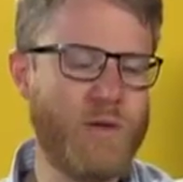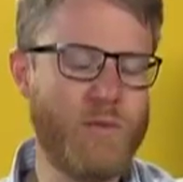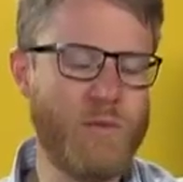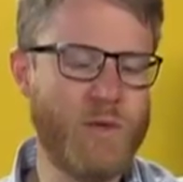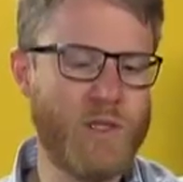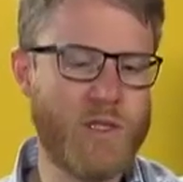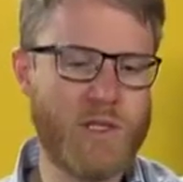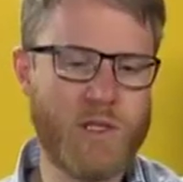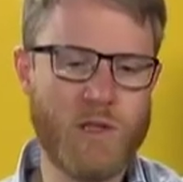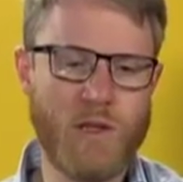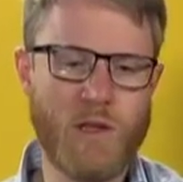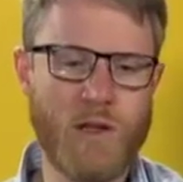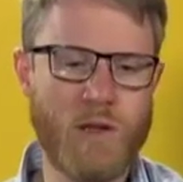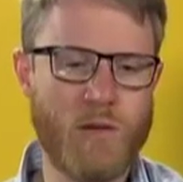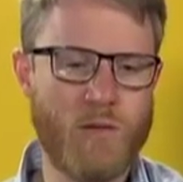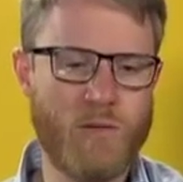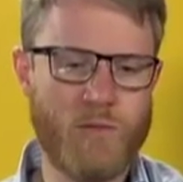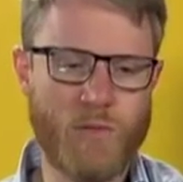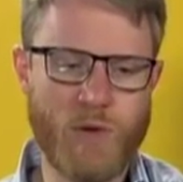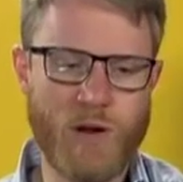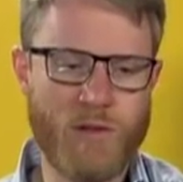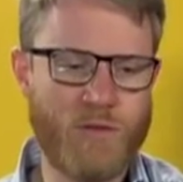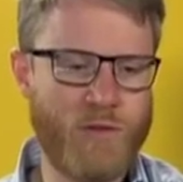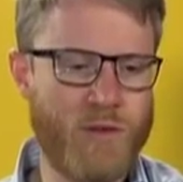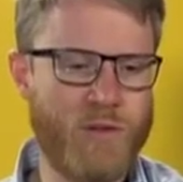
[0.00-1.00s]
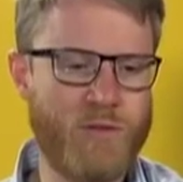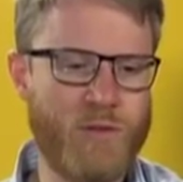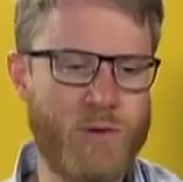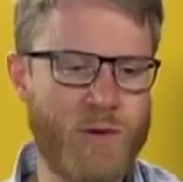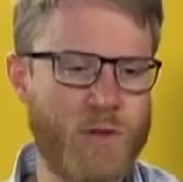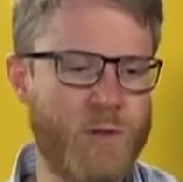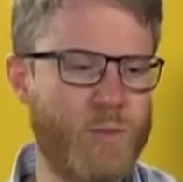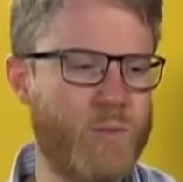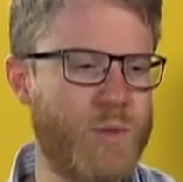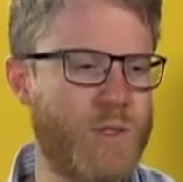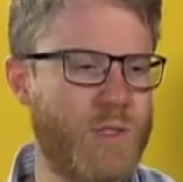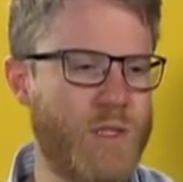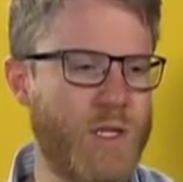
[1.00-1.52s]
We still, roughly
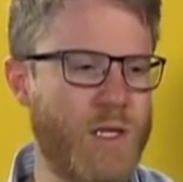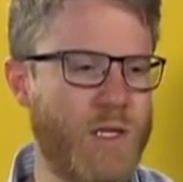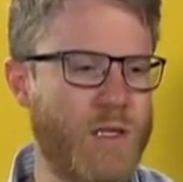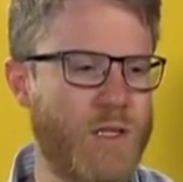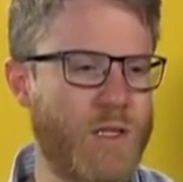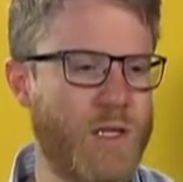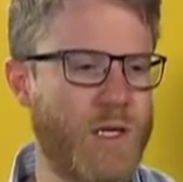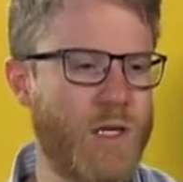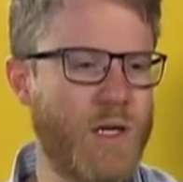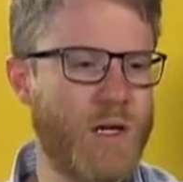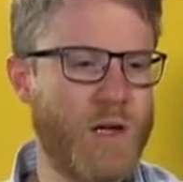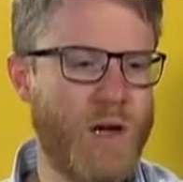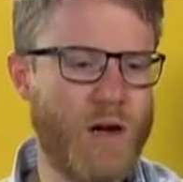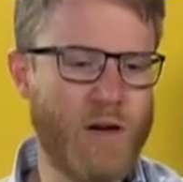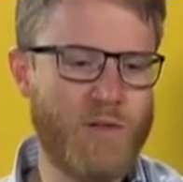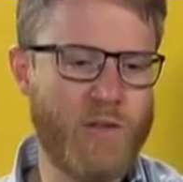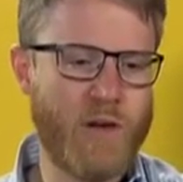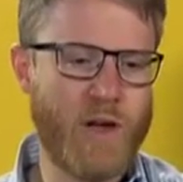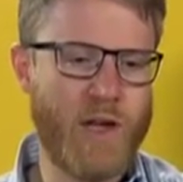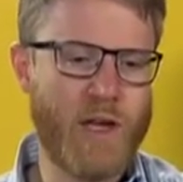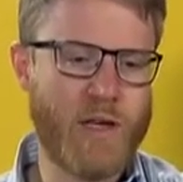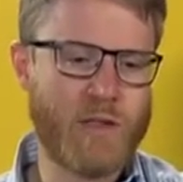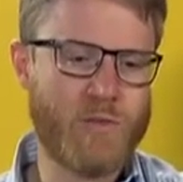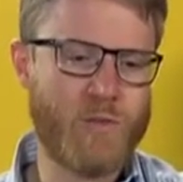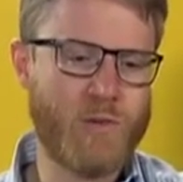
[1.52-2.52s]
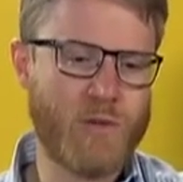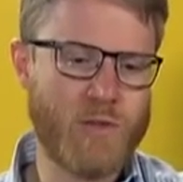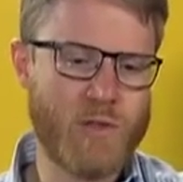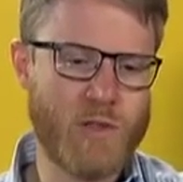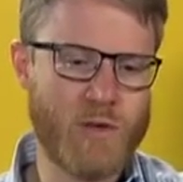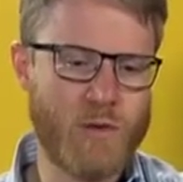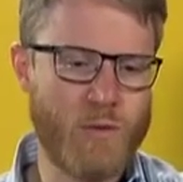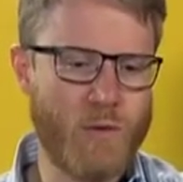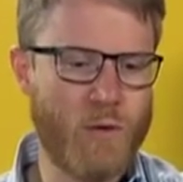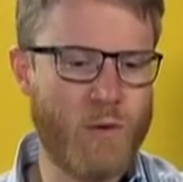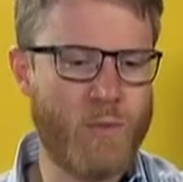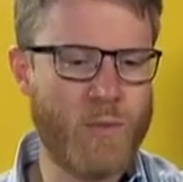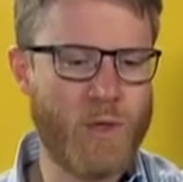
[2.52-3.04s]
40% of our exports are
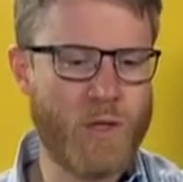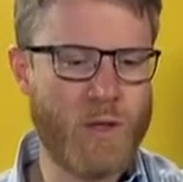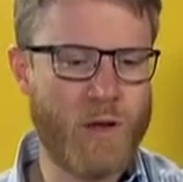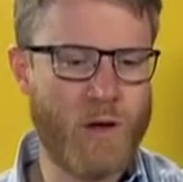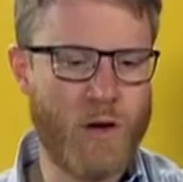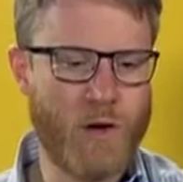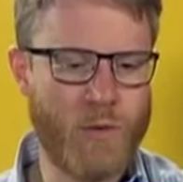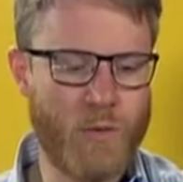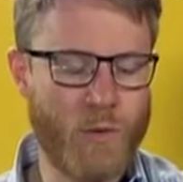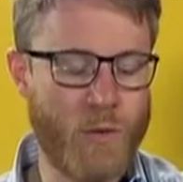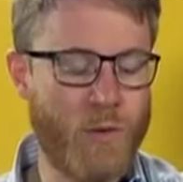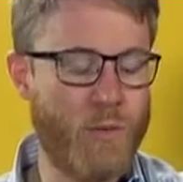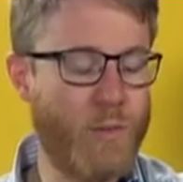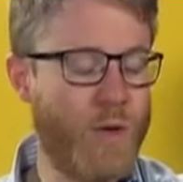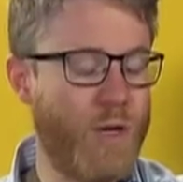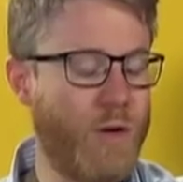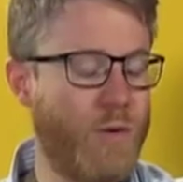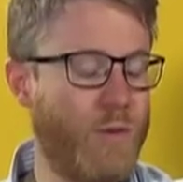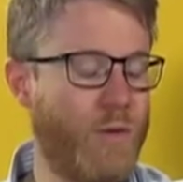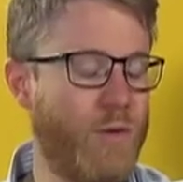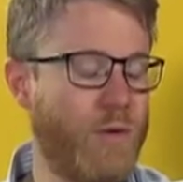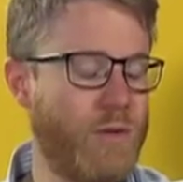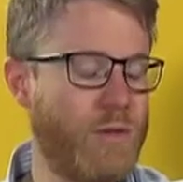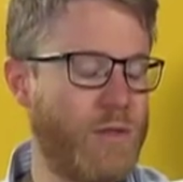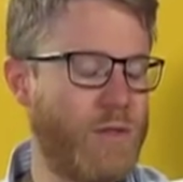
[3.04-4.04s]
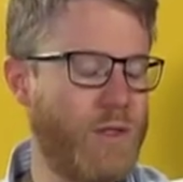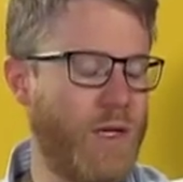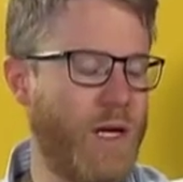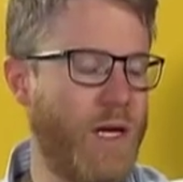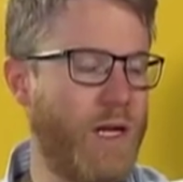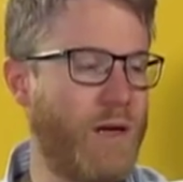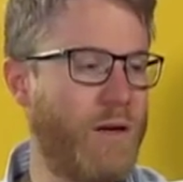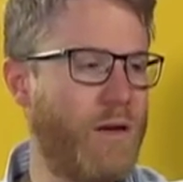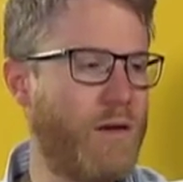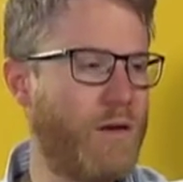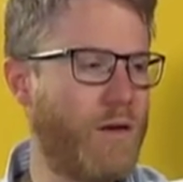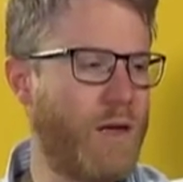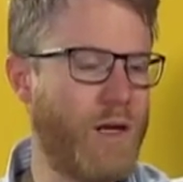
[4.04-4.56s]
raw minerals,
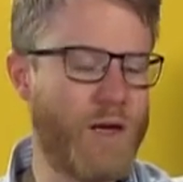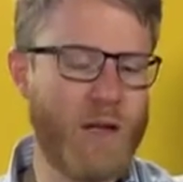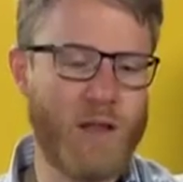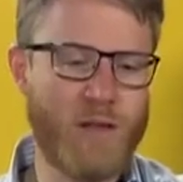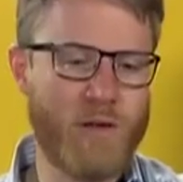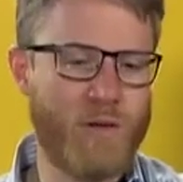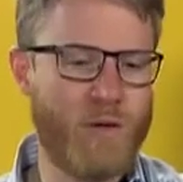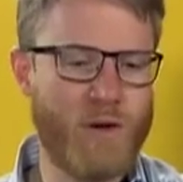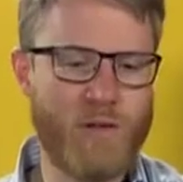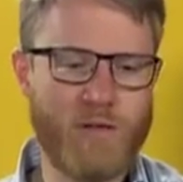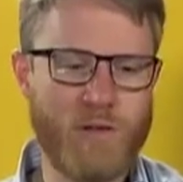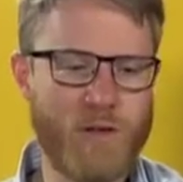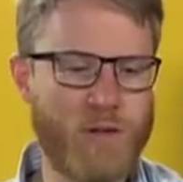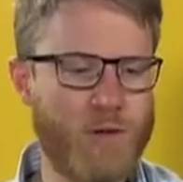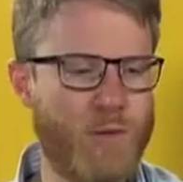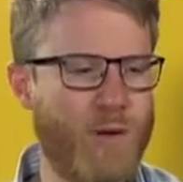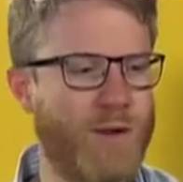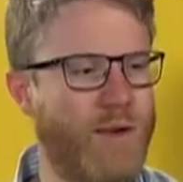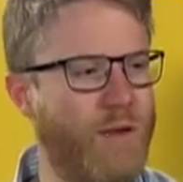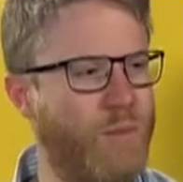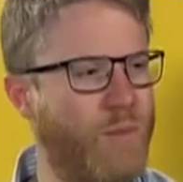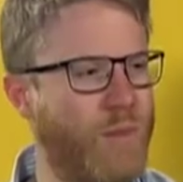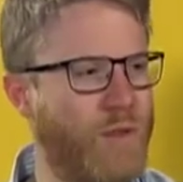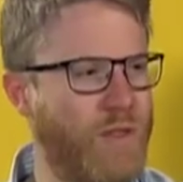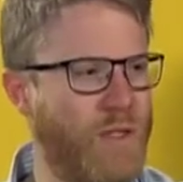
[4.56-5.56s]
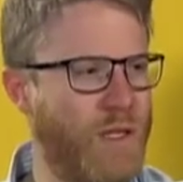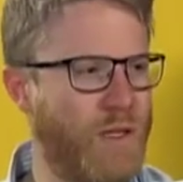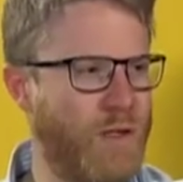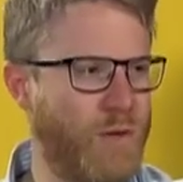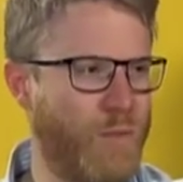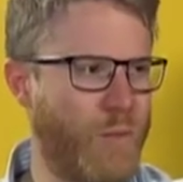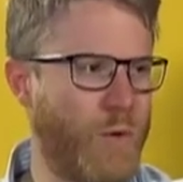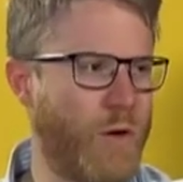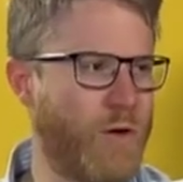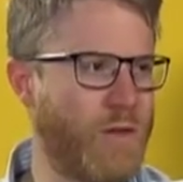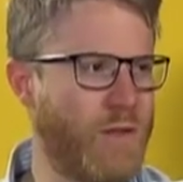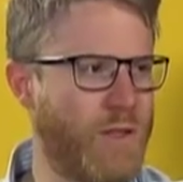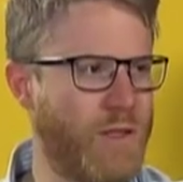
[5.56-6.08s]
and another roughly 20% are
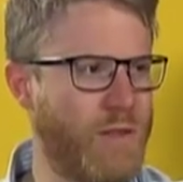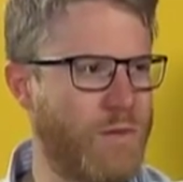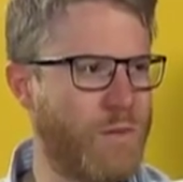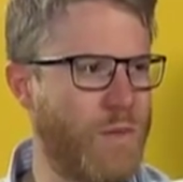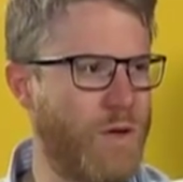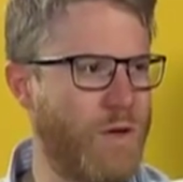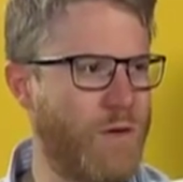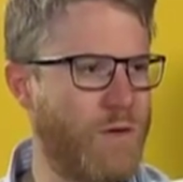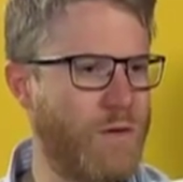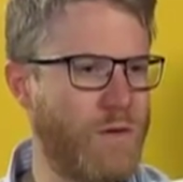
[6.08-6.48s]
processed minerals.